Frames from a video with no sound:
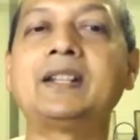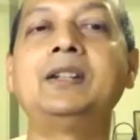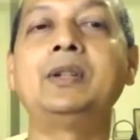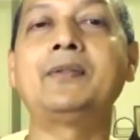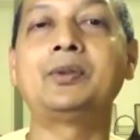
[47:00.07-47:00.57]
and
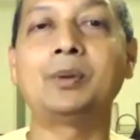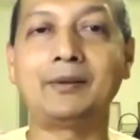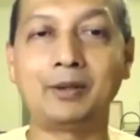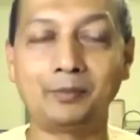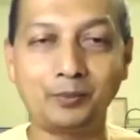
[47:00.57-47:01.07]
you have to
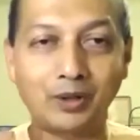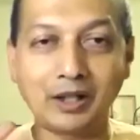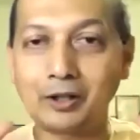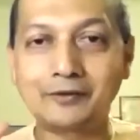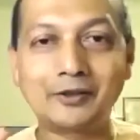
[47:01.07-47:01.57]
put a
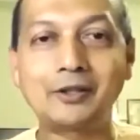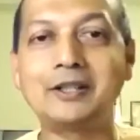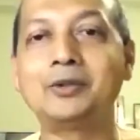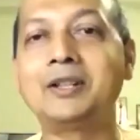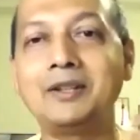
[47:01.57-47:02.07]
lot of thought
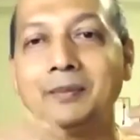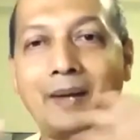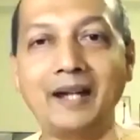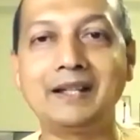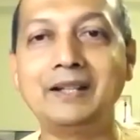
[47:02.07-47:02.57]
into giving
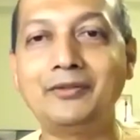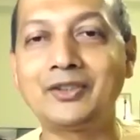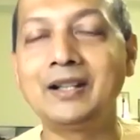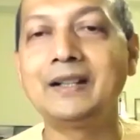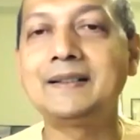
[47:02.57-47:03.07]
back gifts.
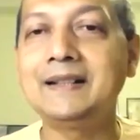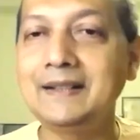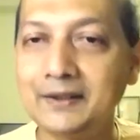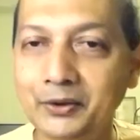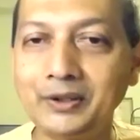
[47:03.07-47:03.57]
It's seen
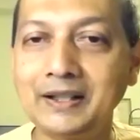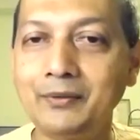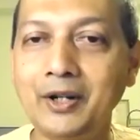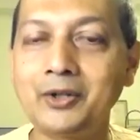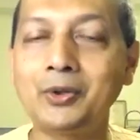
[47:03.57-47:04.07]
as a good thing.
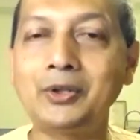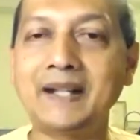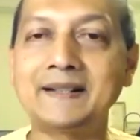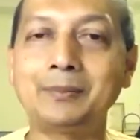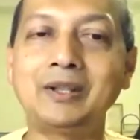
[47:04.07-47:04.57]
Why shouldn't you
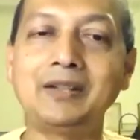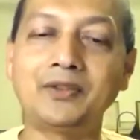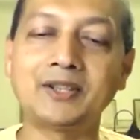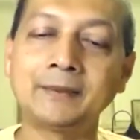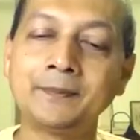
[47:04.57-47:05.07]
accept
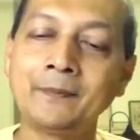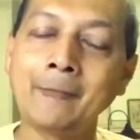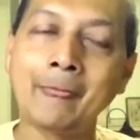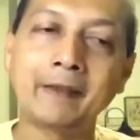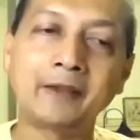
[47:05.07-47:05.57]
gifts?
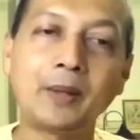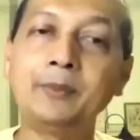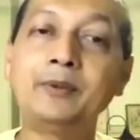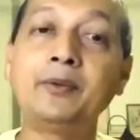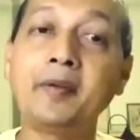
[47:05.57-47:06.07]

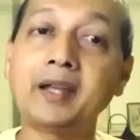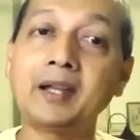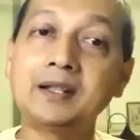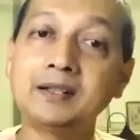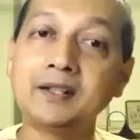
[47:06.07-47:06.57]
Swami
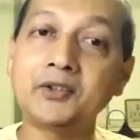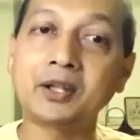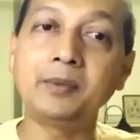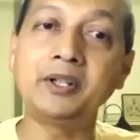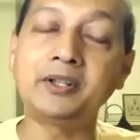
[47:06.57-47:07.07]
Vivekananda, in his
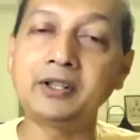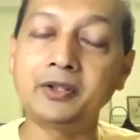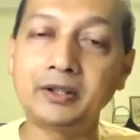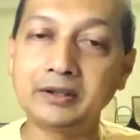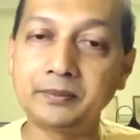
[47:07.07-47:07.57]
commentary
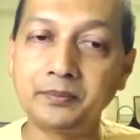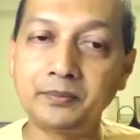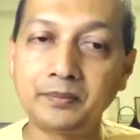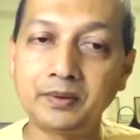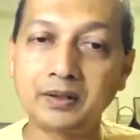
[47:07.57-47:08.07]
on the
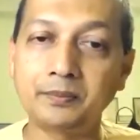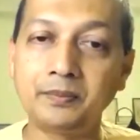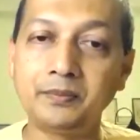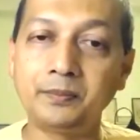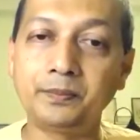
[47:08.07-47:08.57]

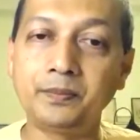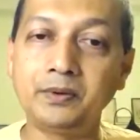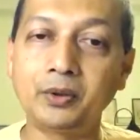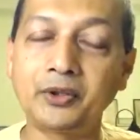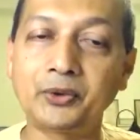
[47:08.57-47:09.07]

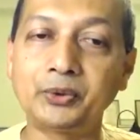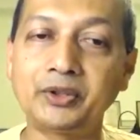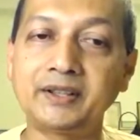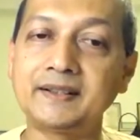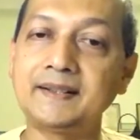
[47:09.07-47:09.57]
Yoga
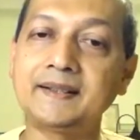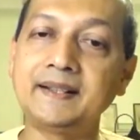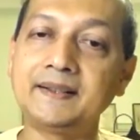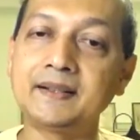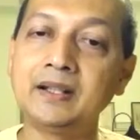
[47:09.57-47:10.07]
Sutras, he
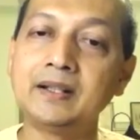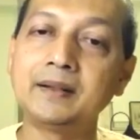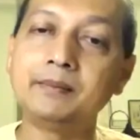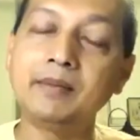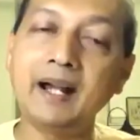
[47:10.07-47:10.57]
says
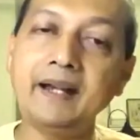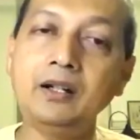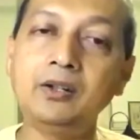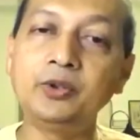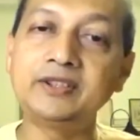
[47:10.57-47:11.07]
the
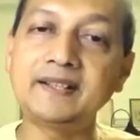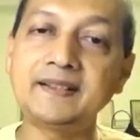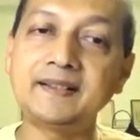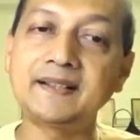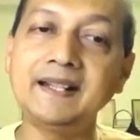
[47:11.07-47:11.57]
mind loses
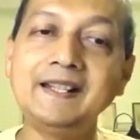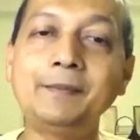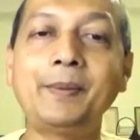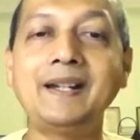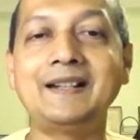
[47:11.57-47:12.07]
its
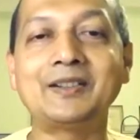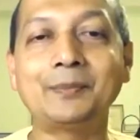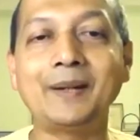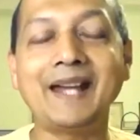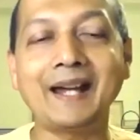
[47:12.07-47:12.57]
independence by